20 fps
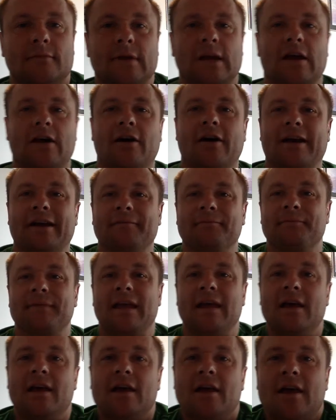Hi,
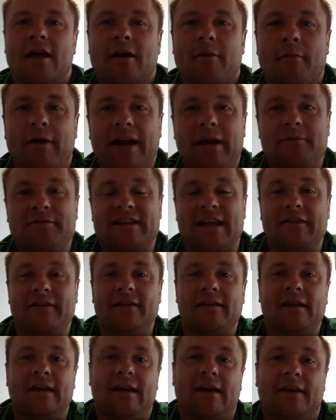my name is Nathan
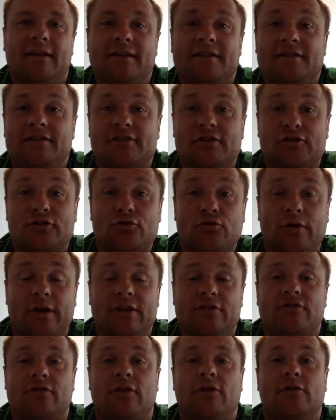and this is a short
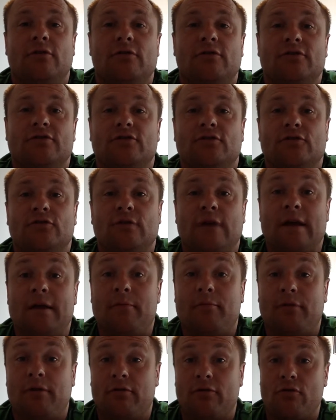intro to a
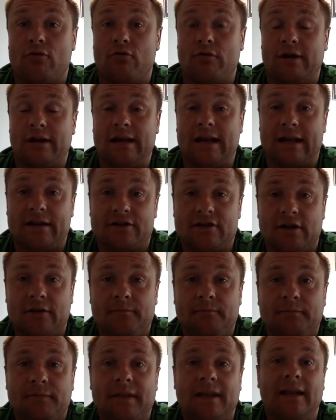pre-recorded lecture.
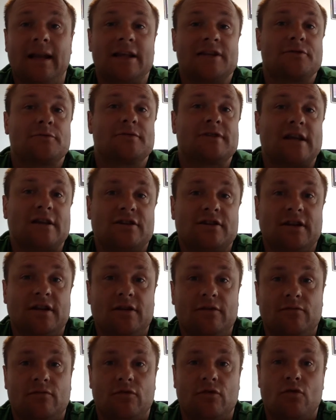The lecture was actually
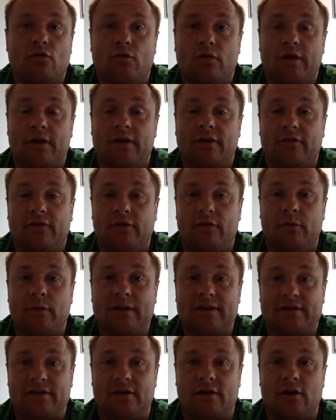recorded a few weeks
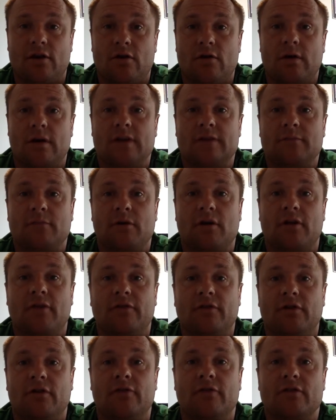ago as part of a
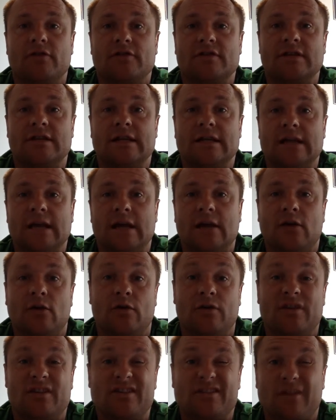university or
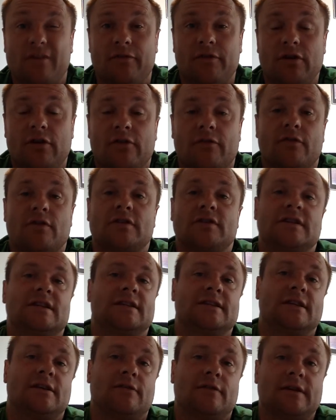Discover University
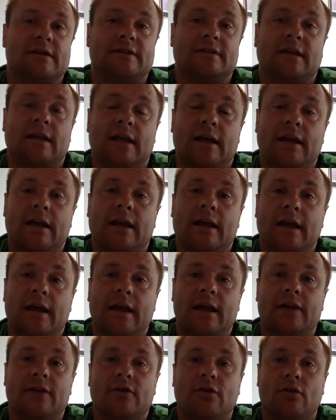series and
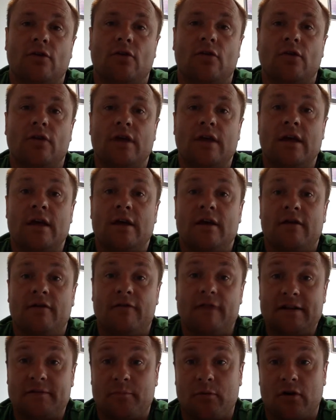aired on
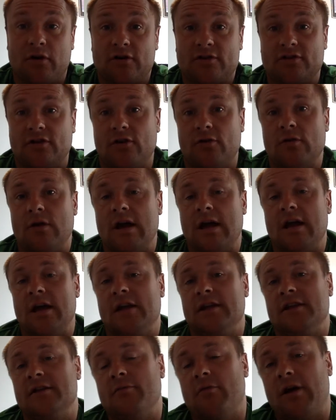Facebook. So
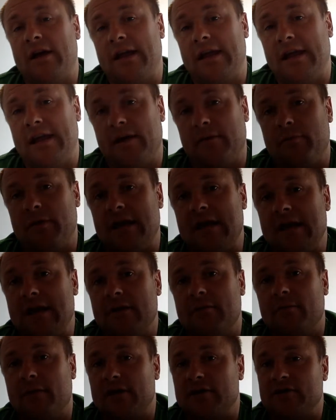you might hear me
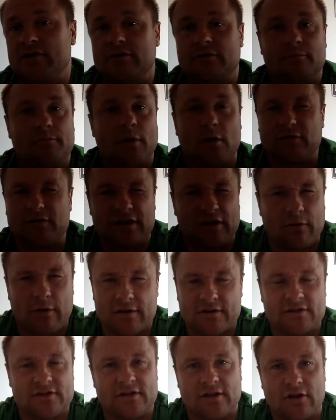mention posting
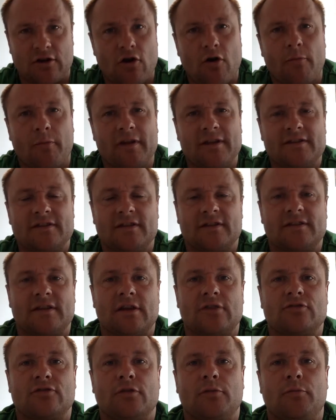questions in comments,
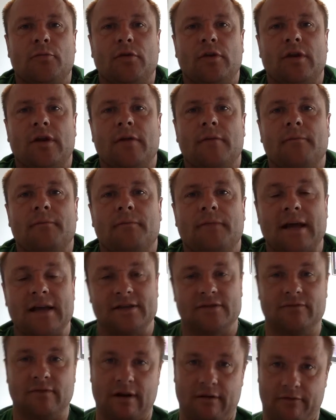etc. But that isn't
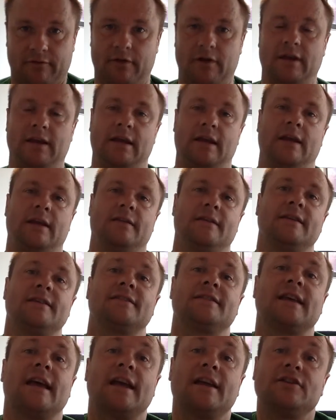relevant in this
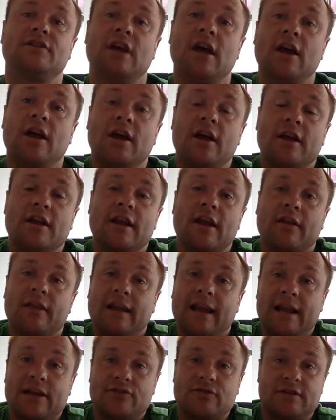stage. Now the
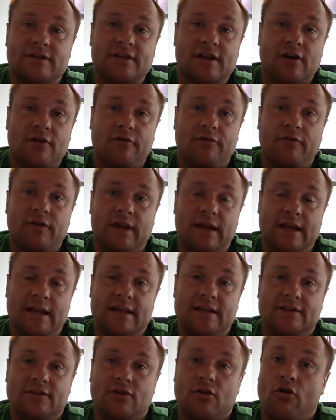lecture itself is
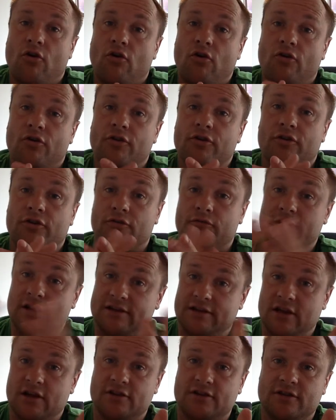on the
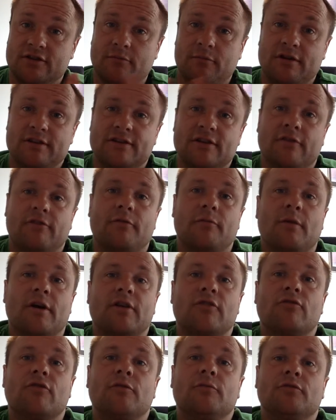research that myself and my
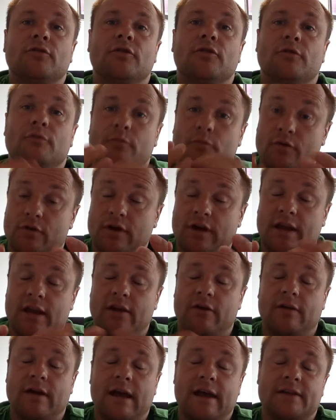group do here at
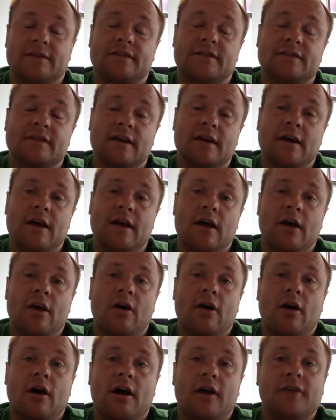Exeter,
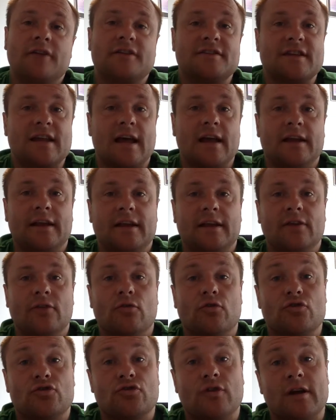understanding or
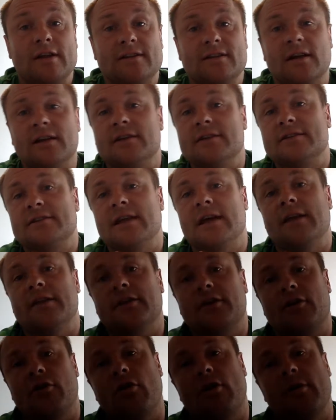trying to understand the
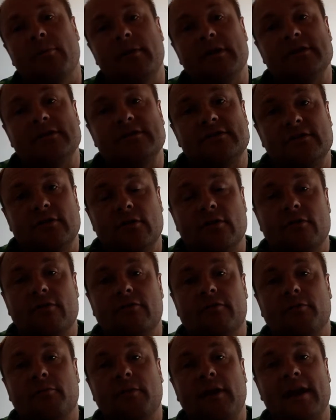climates of
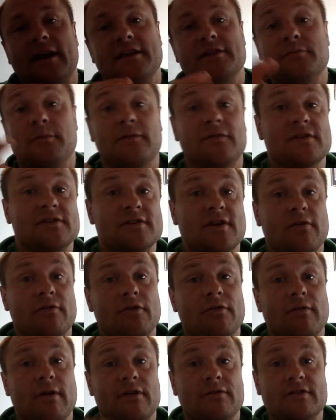planets we've discovered
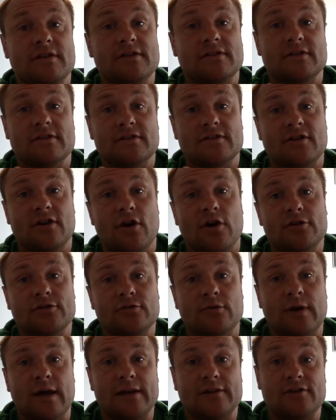around distant stars or
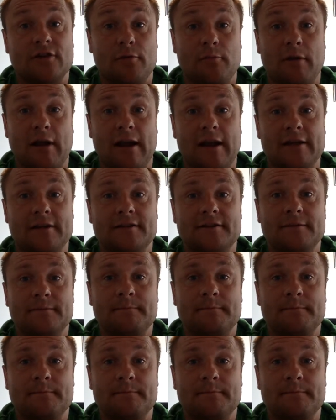exoplanets.